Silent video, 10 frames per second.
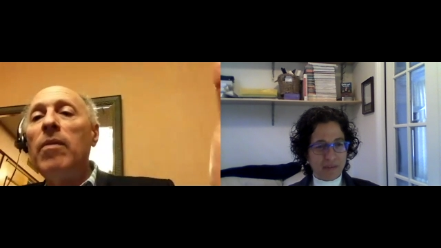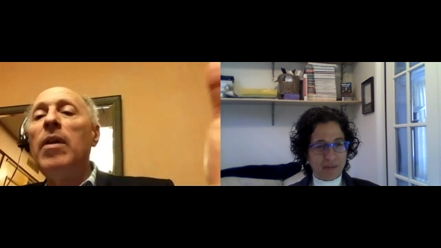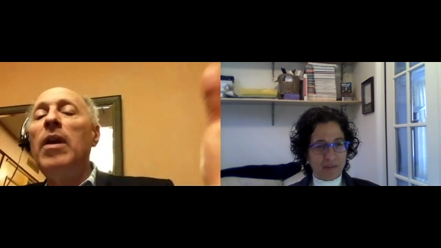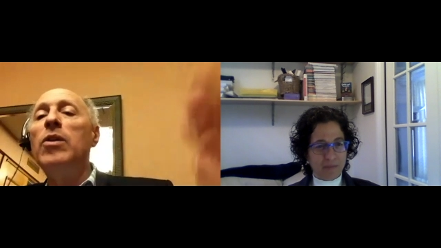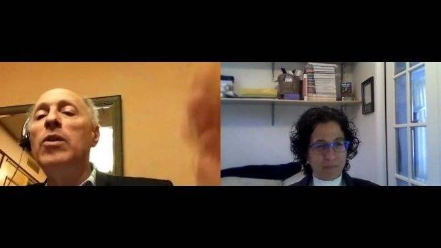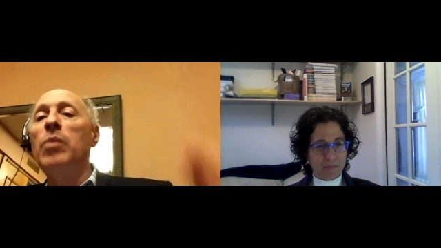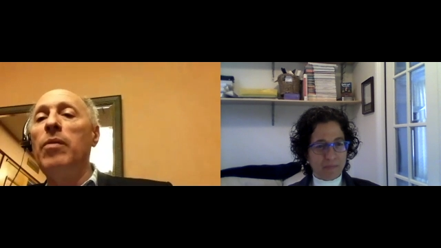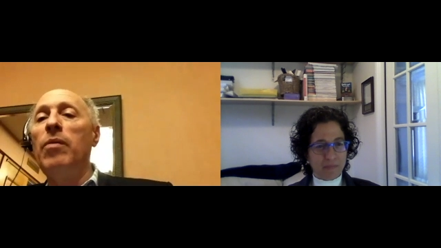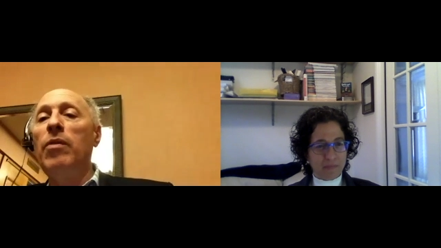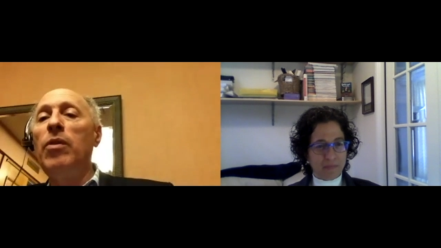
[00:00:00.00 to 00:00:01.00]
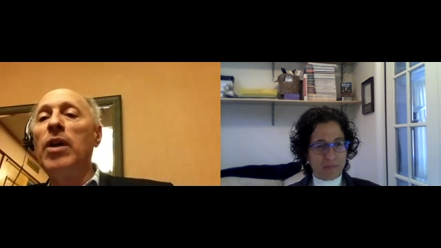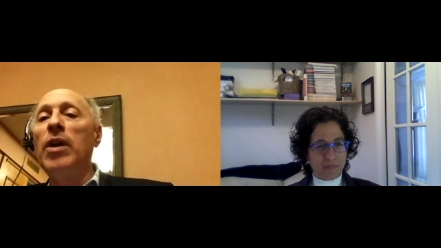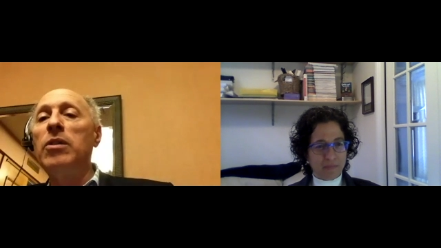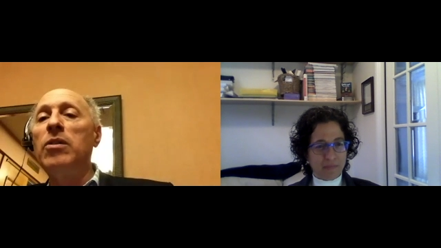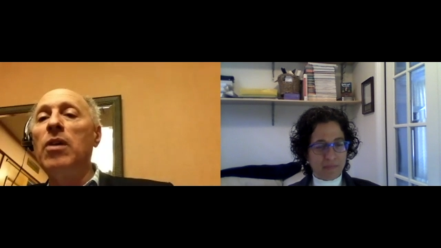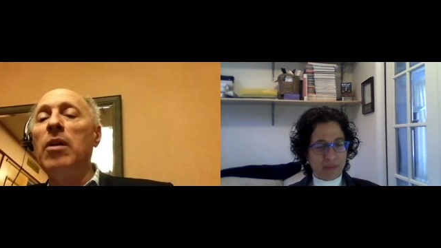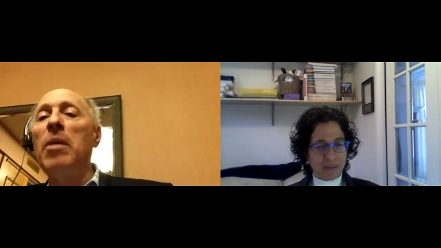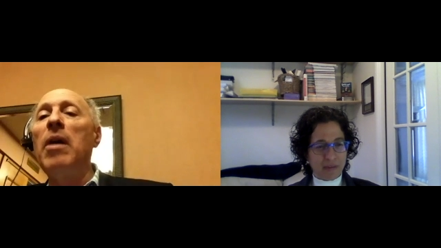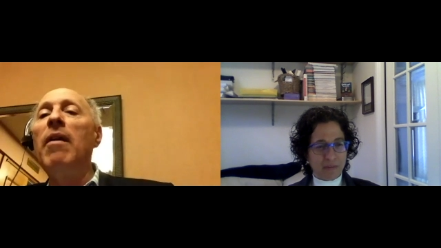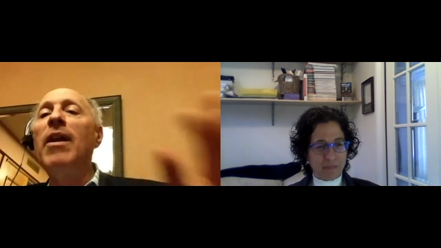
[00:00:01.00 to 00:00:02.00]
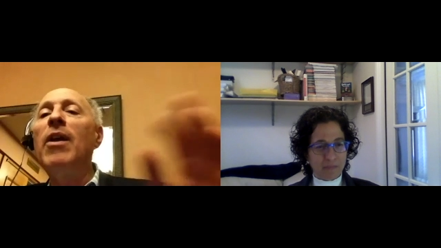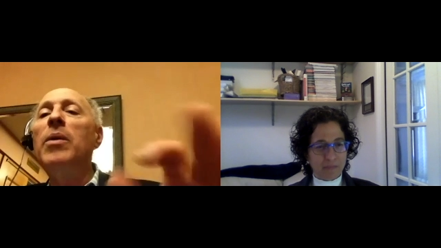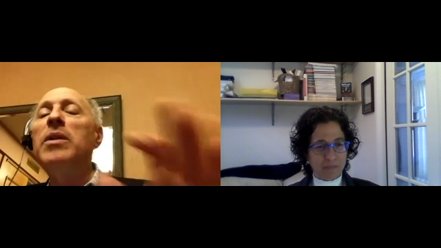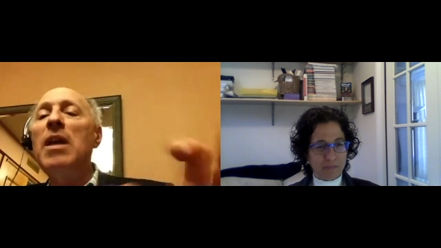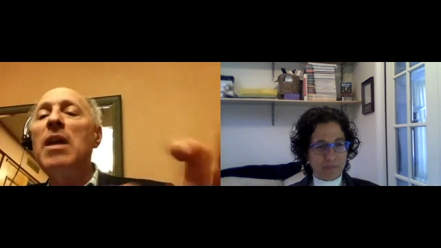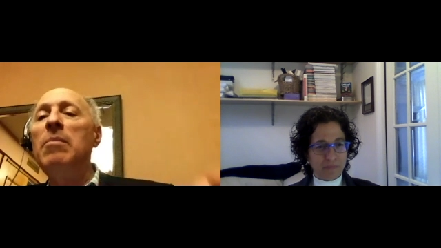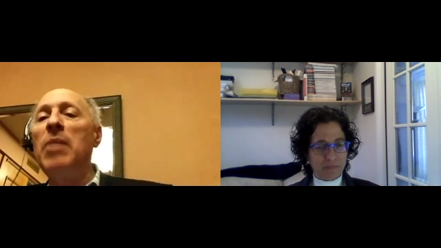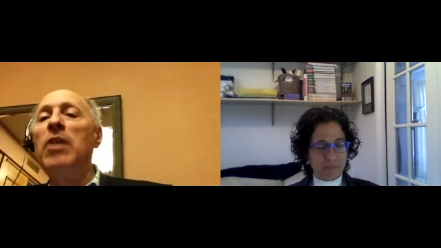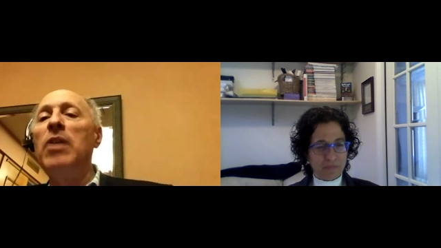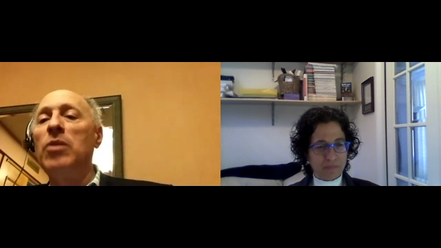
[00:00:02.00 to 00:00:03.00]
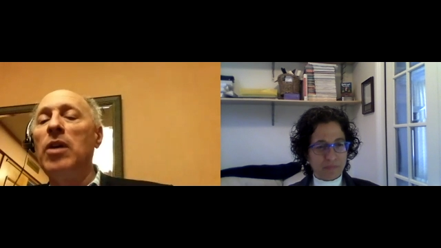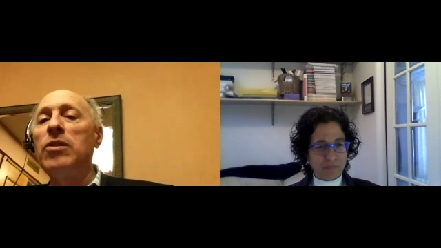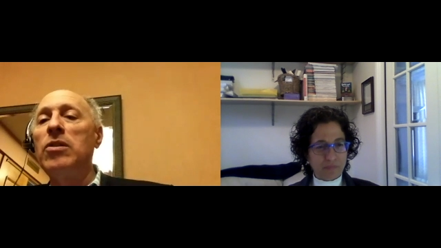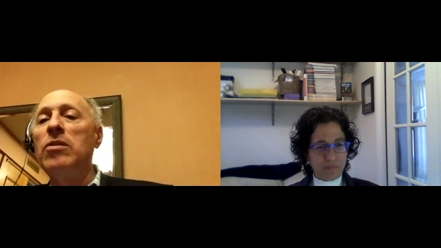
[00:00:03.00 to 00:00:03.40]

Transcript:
Speaker 1: Here's what you guys should talk about. And I always end my introductions,